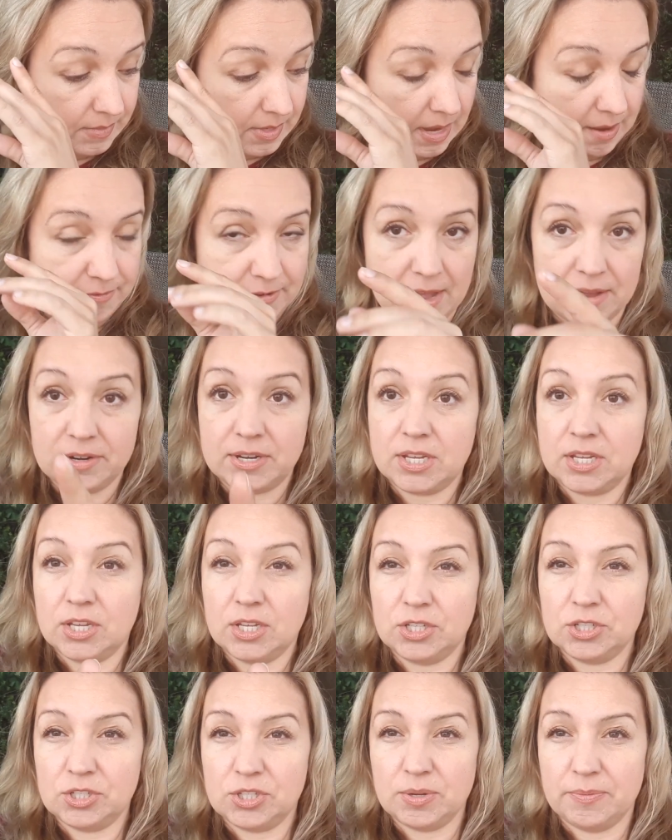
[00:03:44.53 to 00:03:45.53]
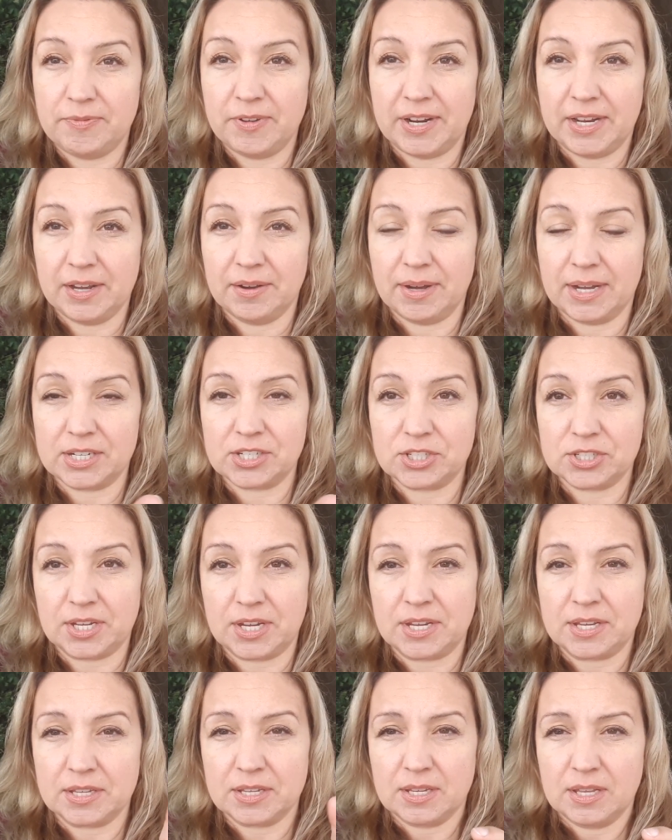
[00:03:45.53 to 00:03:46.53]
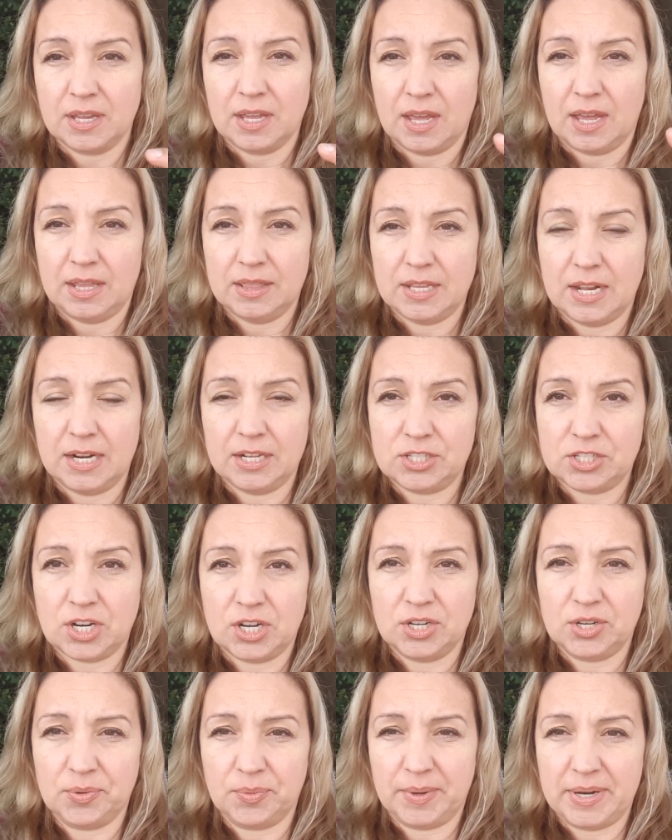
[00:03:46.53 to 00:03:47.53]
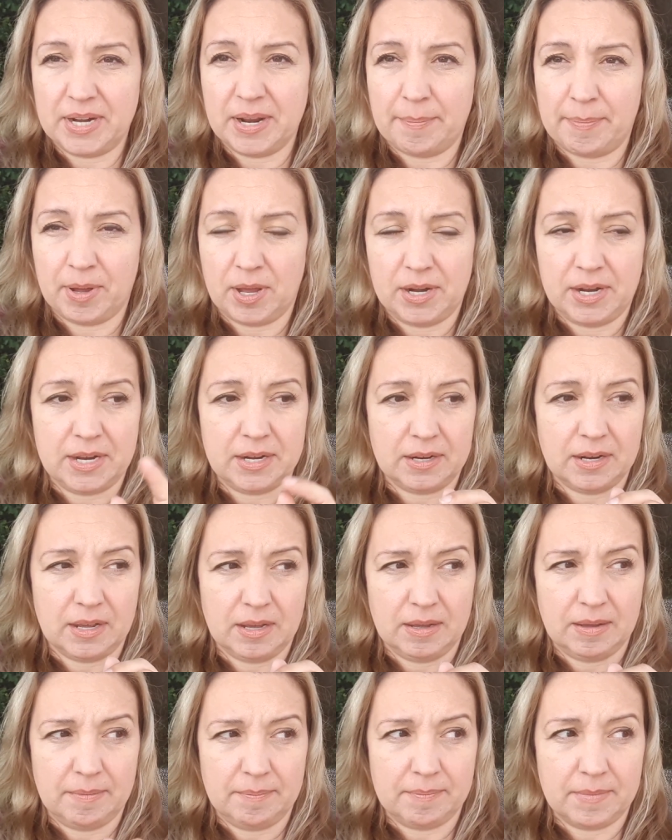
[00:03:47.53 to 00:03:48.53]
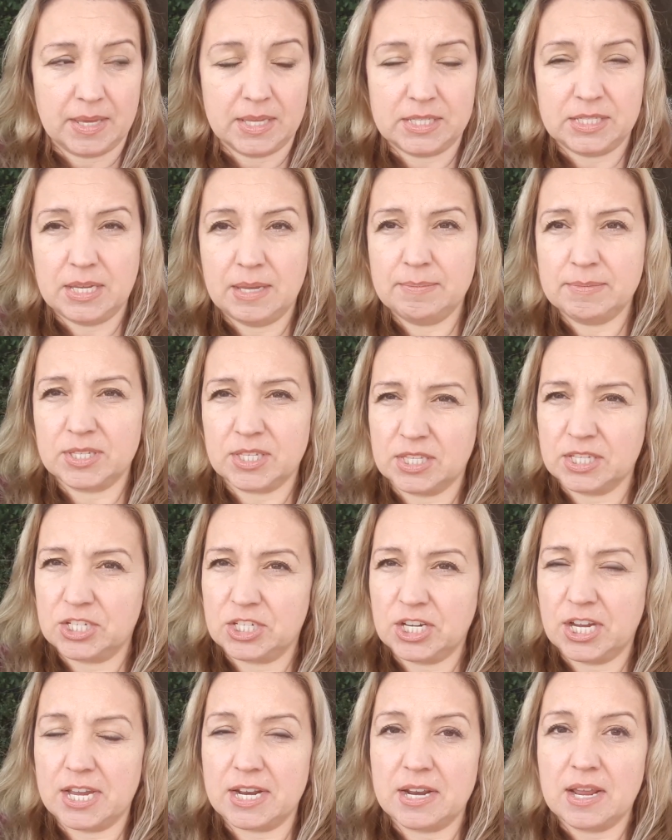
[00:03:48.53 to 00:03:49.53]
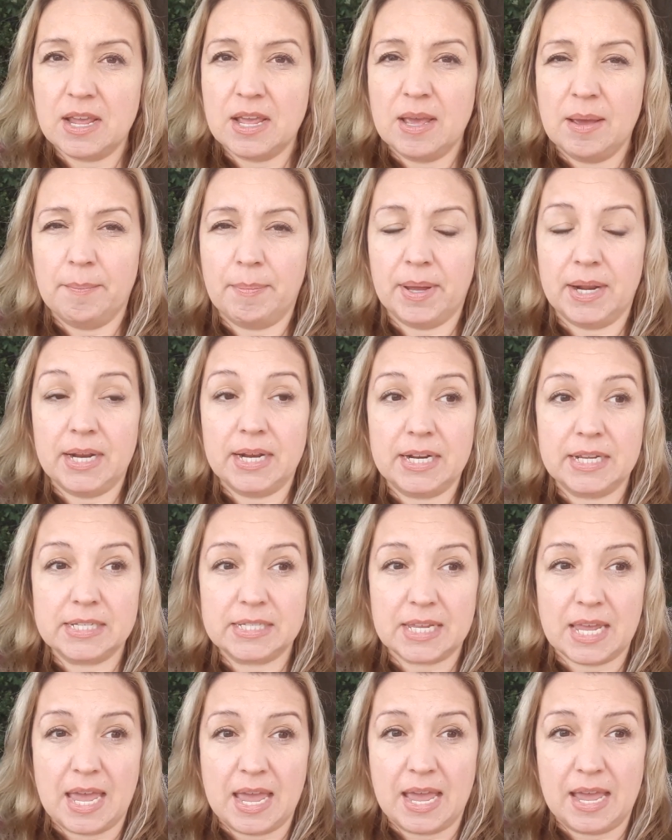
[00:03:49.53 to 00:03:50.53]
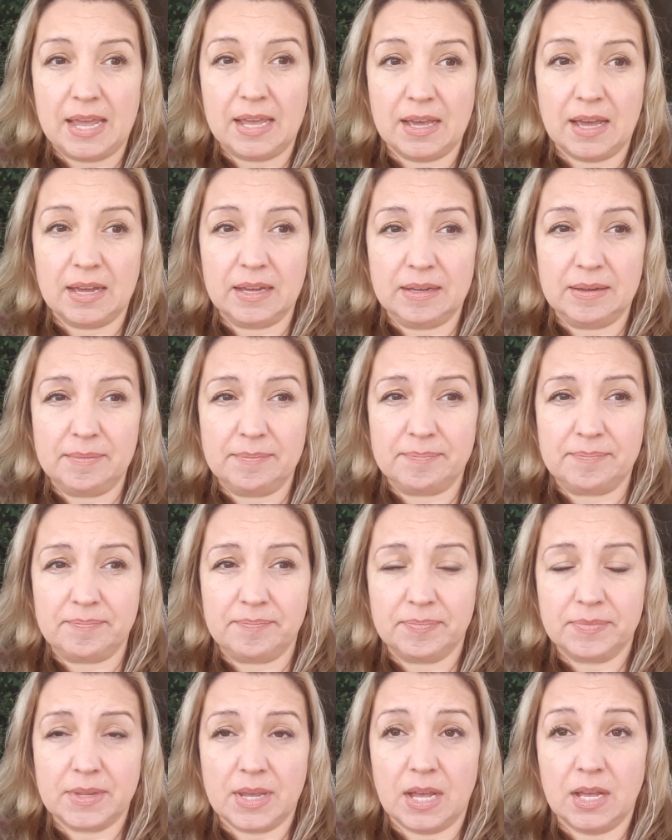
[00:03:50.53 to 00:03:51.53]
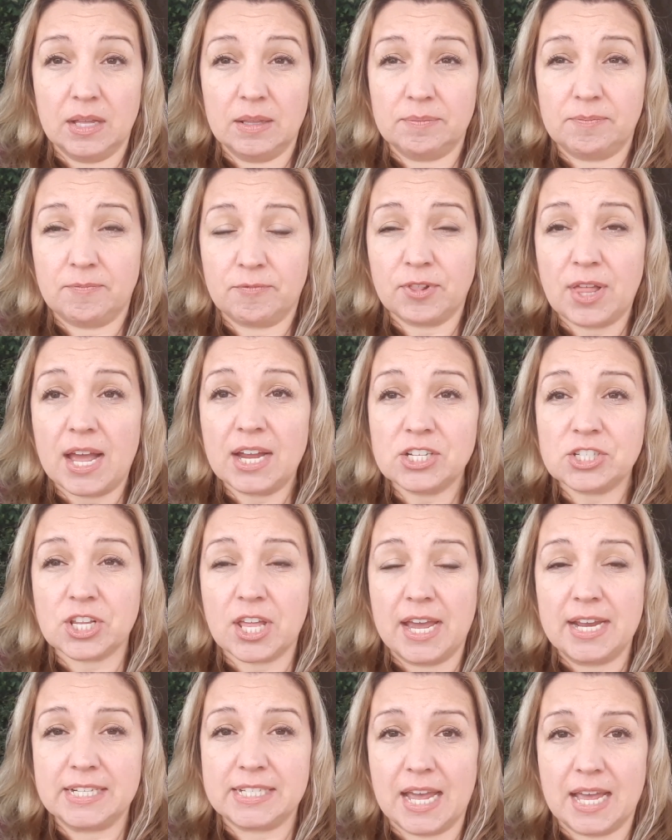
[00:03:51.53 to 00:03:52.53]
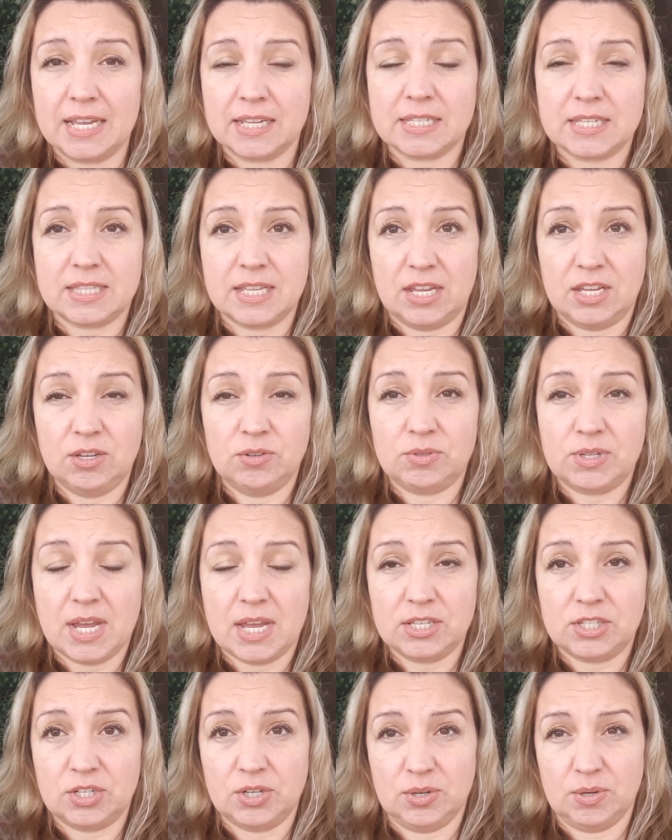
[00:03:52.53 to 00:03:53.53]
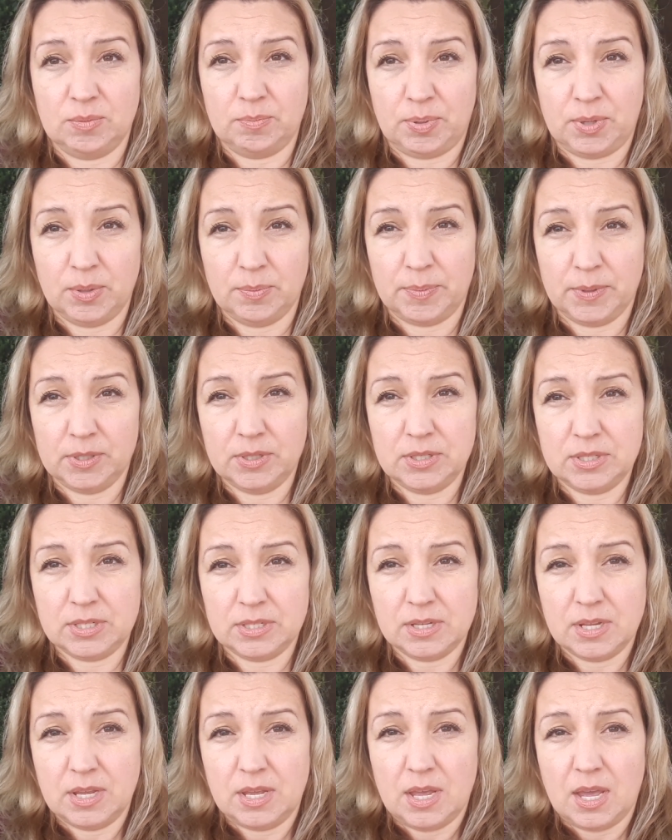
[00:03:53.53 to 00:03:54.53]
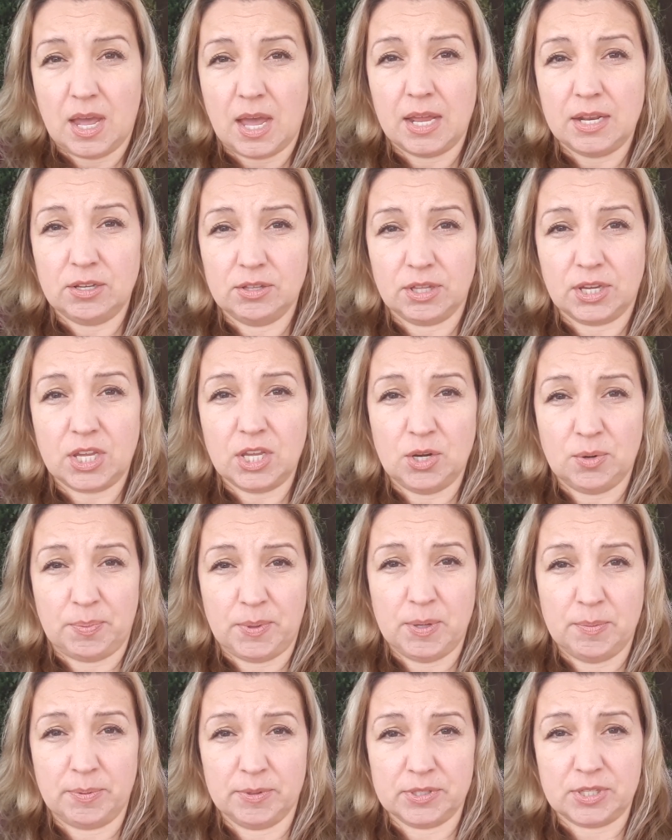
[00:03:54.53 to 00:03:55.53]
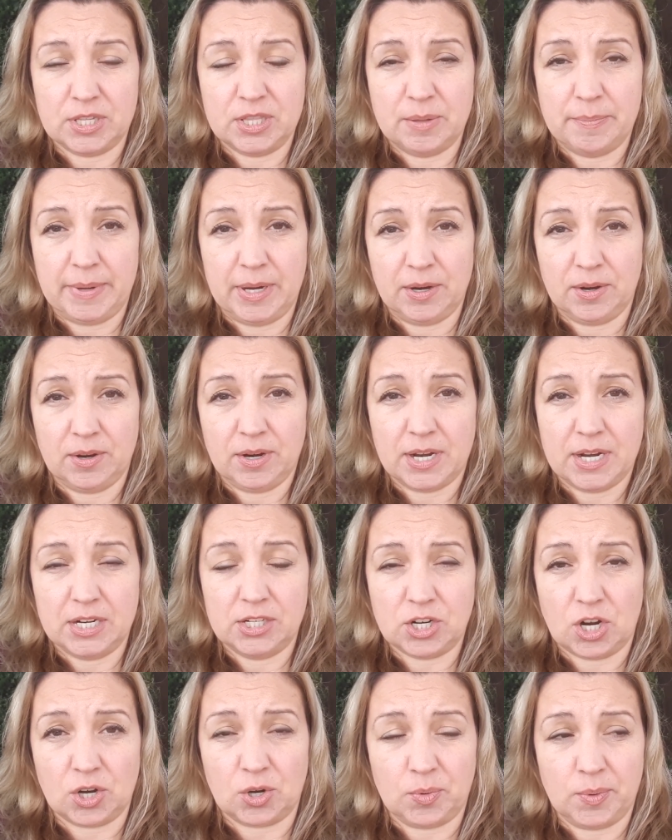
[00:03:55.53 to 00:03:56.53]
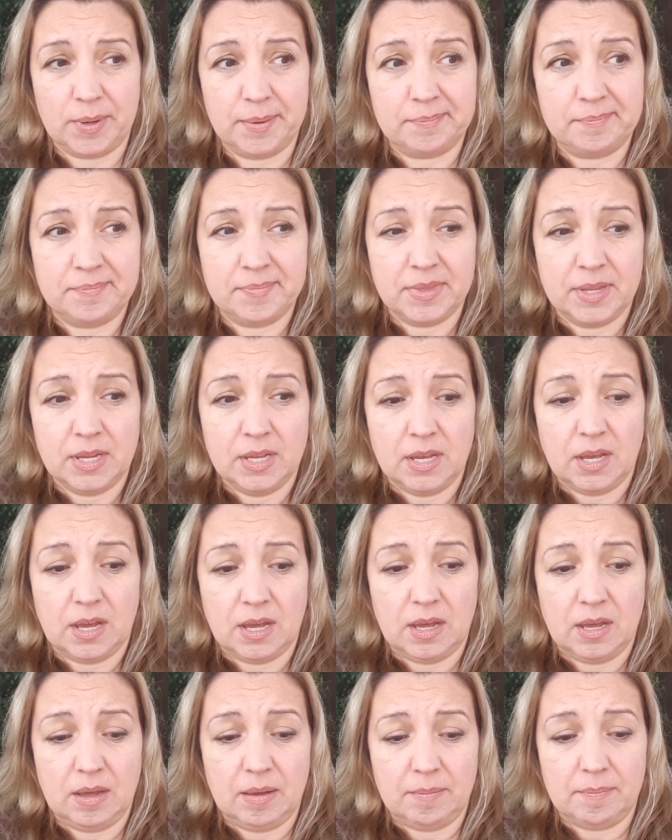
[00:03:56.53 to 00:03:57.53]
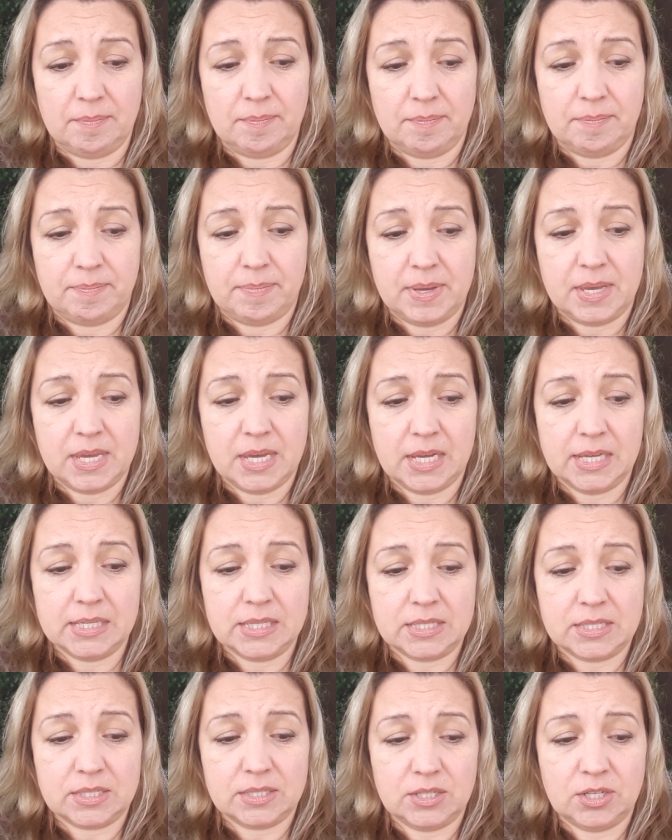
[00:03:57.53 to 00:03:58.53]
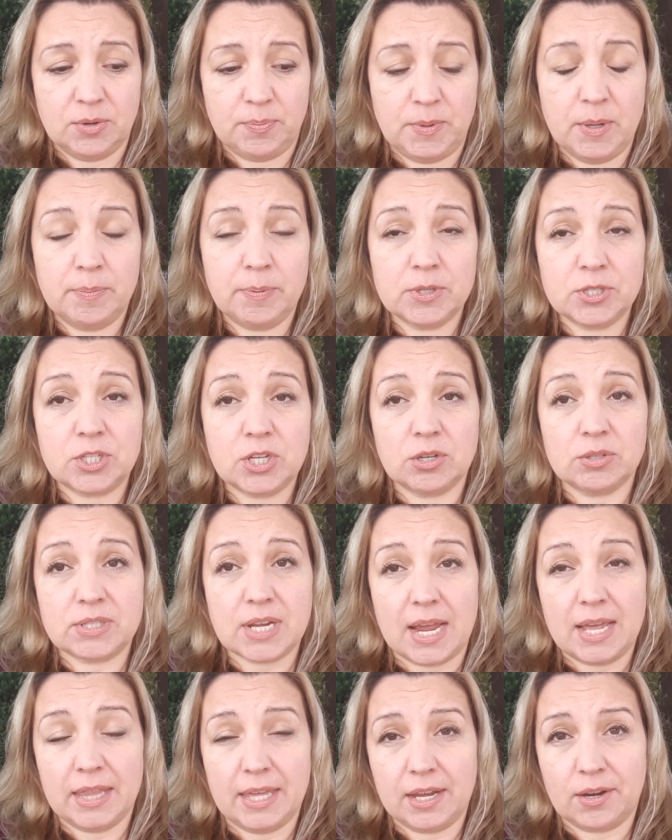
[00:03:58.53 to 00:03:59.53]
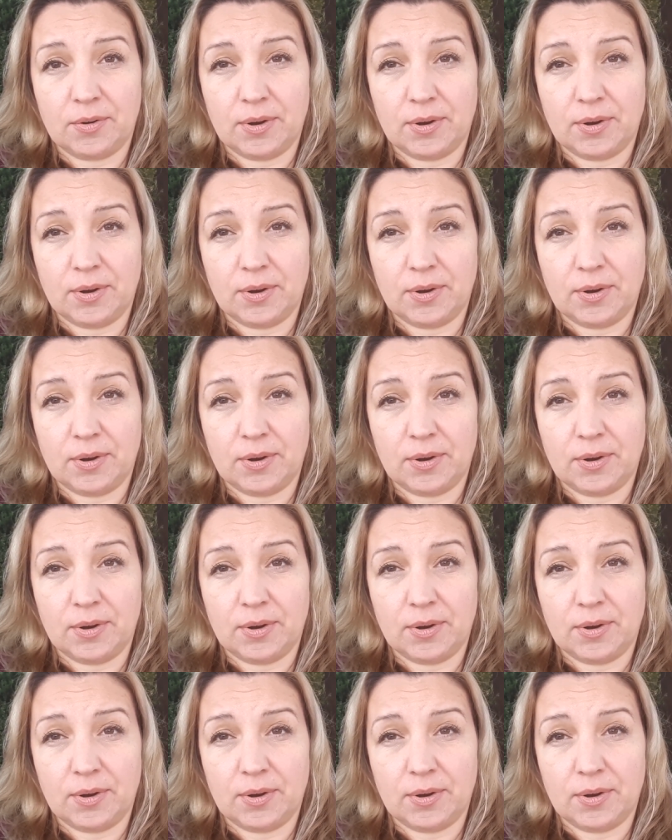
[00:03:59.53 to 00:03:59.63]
I found a YouTube video actually, and then I started to read up on it. It seems legit, but it is a flashlight test that you test your own pupils, and you look at your pupils in the mirror in a dark room, because your pupils don't dilate